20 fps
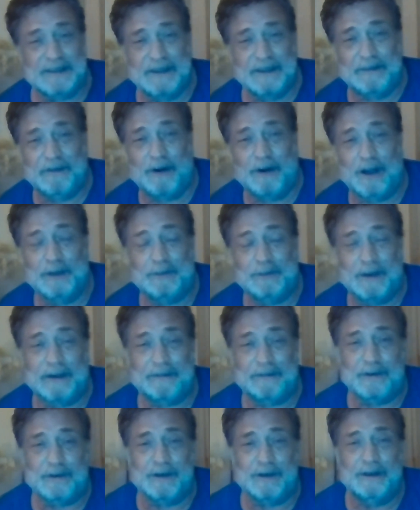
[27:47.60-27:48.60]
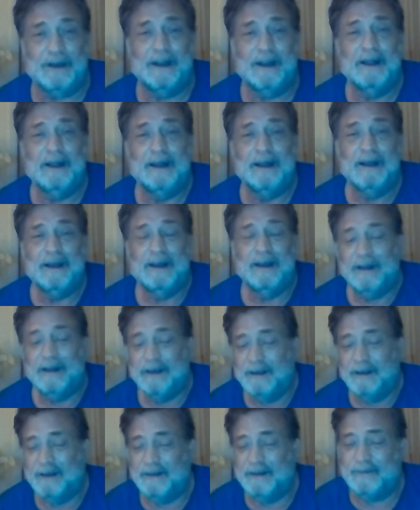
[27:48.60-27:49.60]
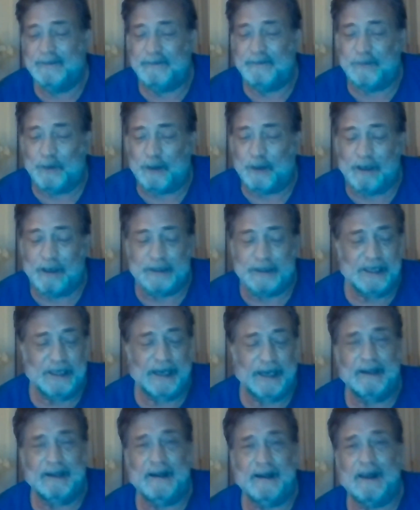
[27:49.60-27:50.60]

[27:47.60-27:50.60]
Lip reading: of hardware for RChain,